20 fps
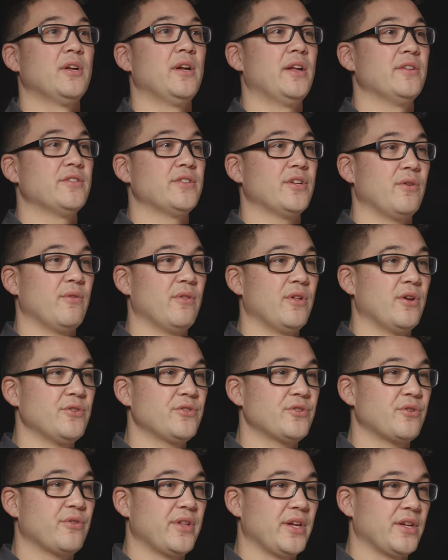And so
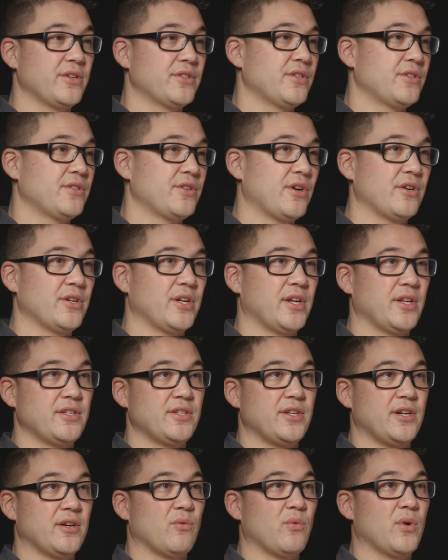those are things to start to consider.